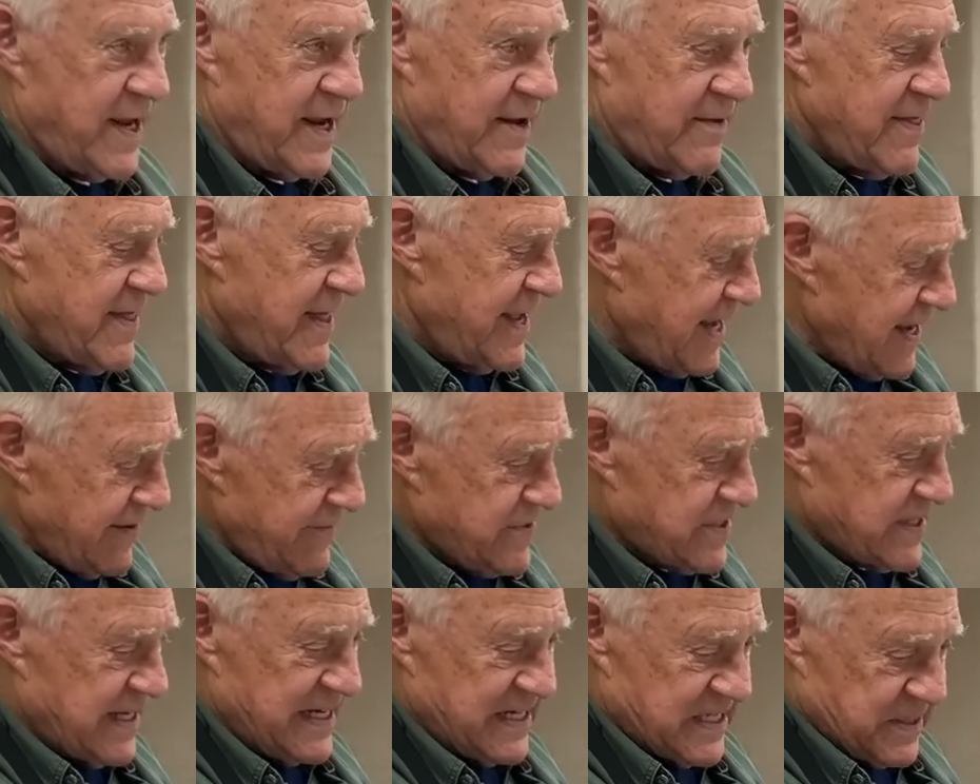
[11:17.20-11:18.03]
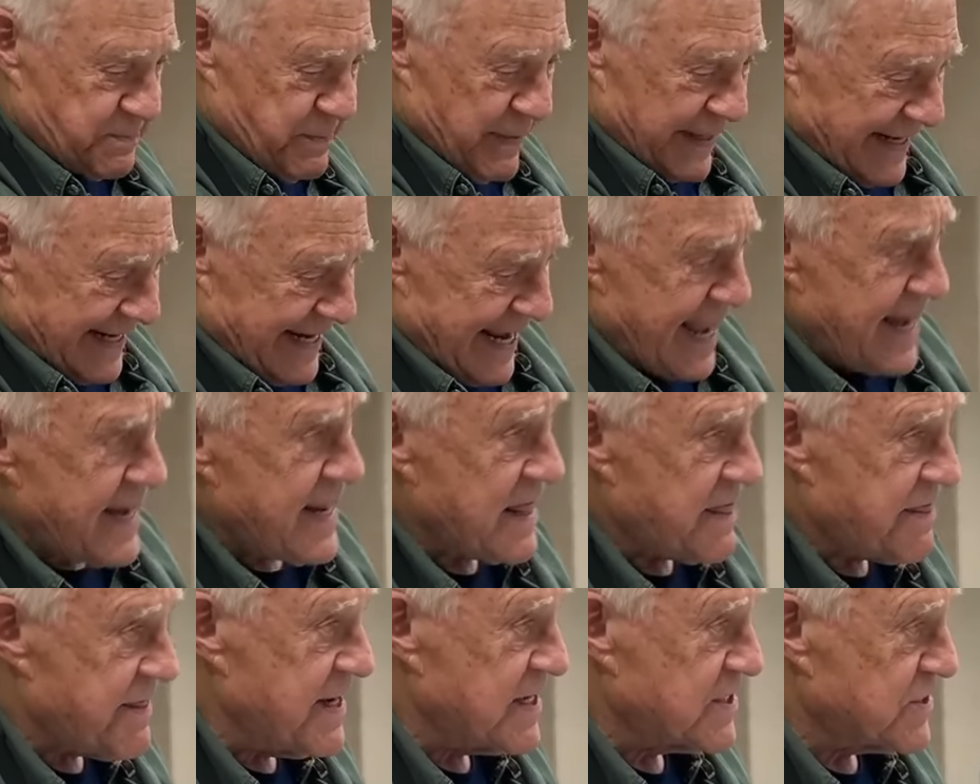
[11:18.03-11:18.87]
give? They give us these
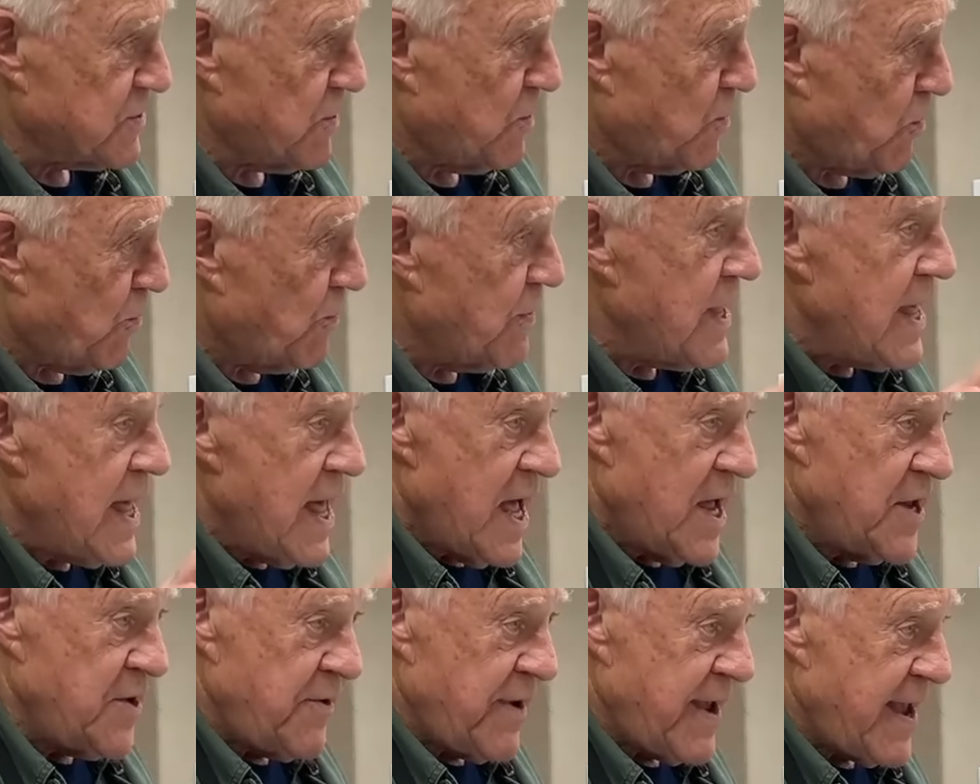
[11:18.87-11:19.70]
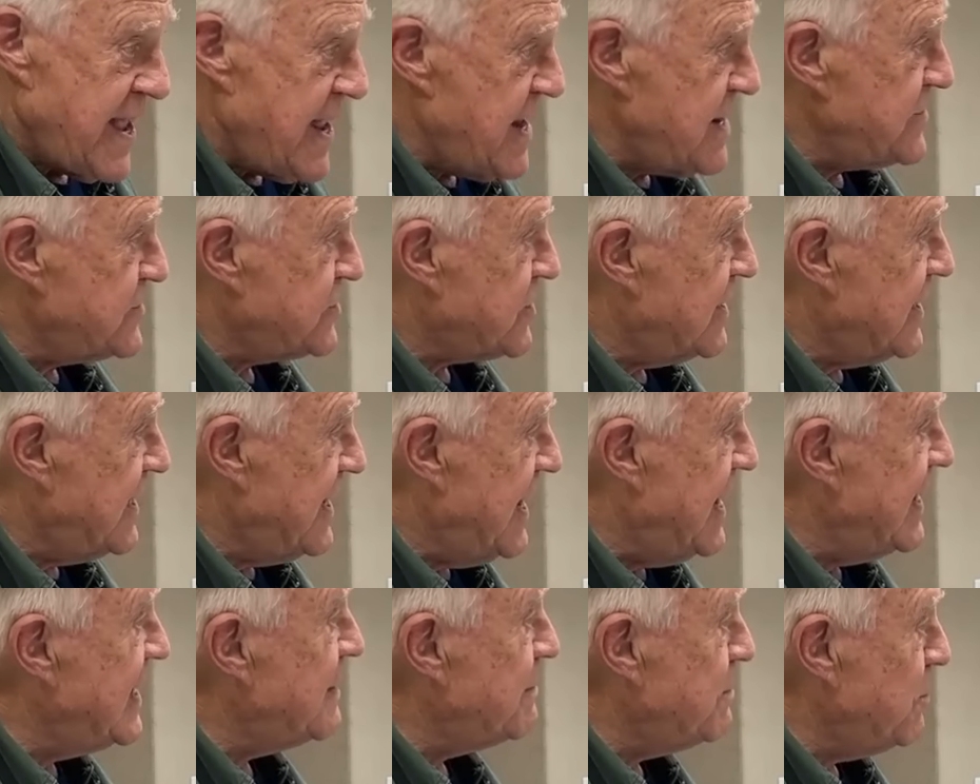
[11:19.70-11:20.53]
spaghetti things to hold, and your hand's gonna
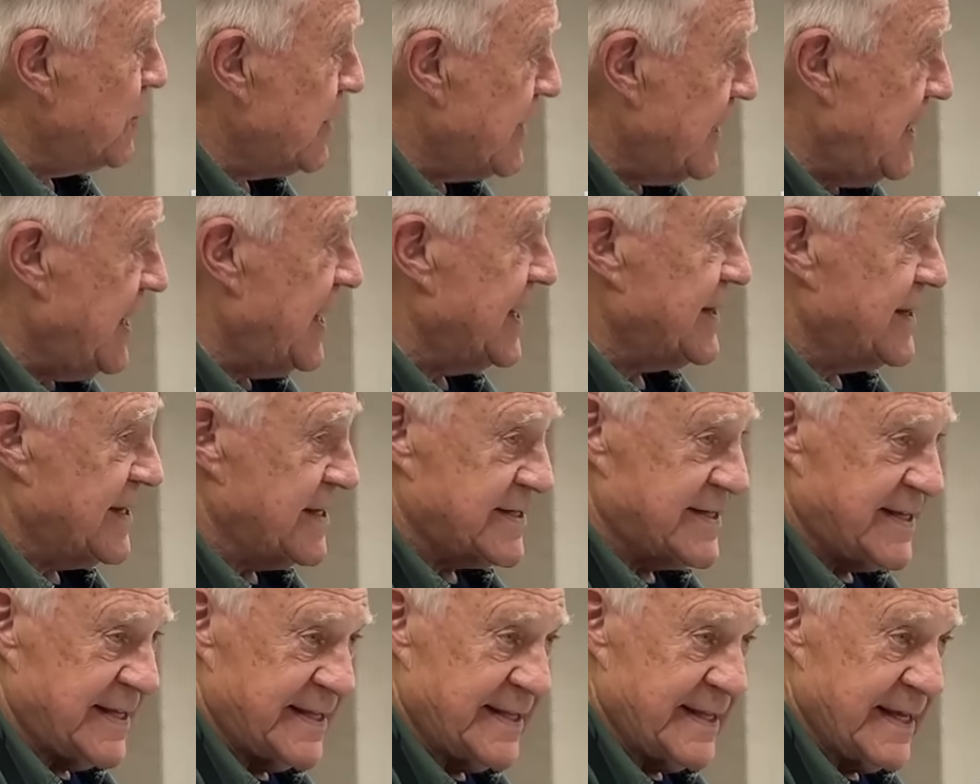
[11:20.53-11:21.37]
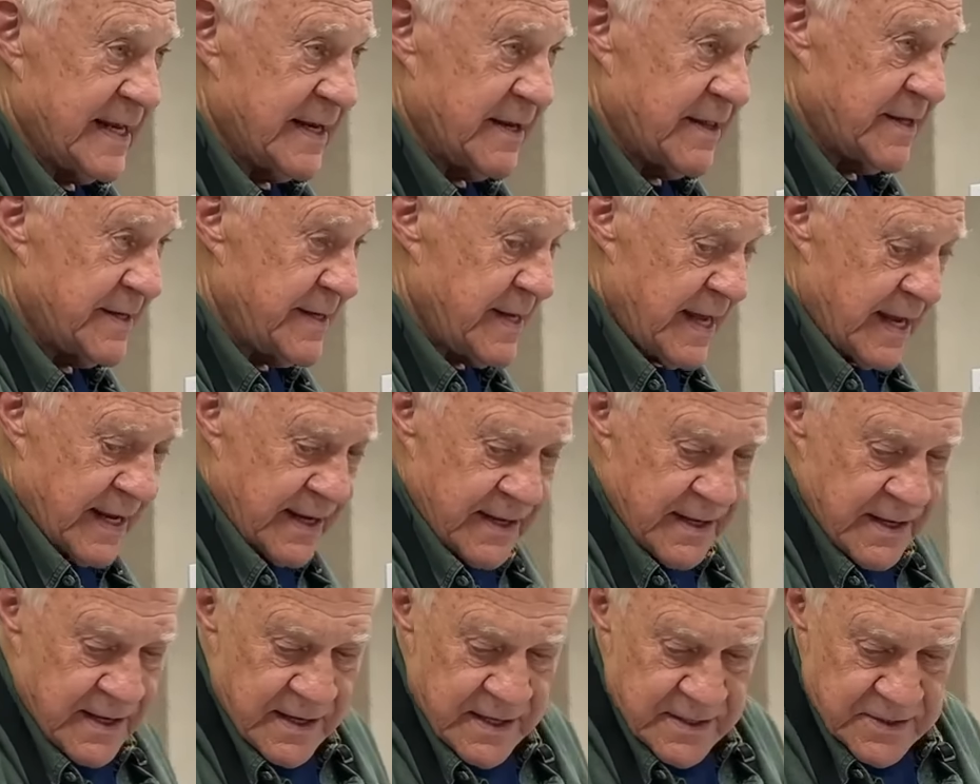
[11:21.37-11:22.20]
end up looking like this at the end of the day.
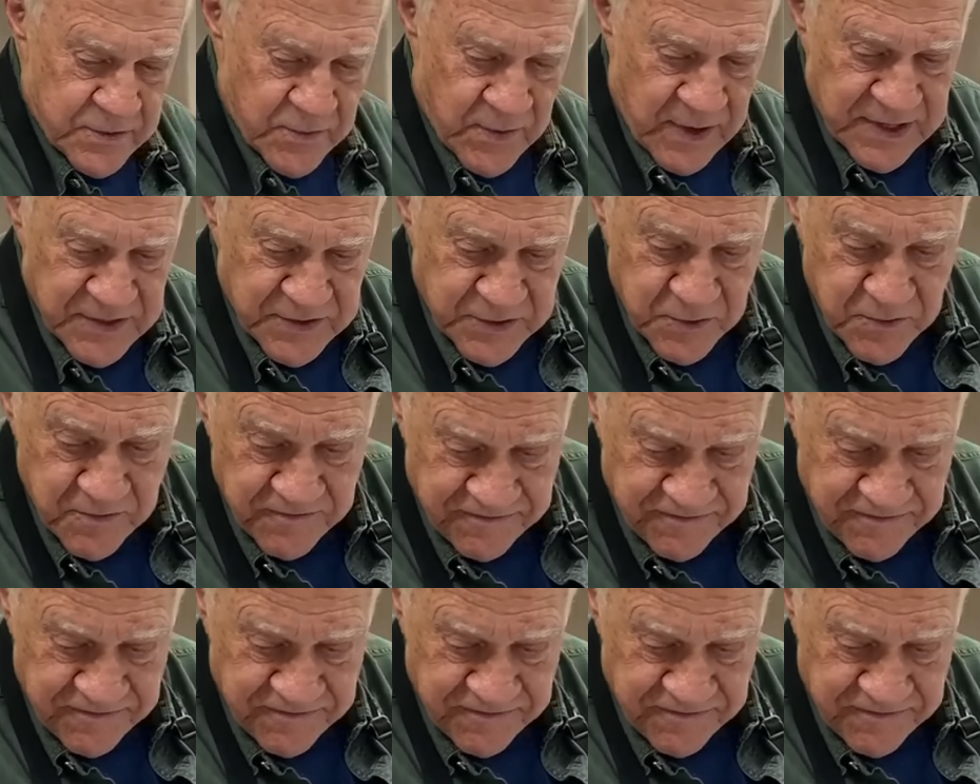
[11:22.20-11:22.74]
So I do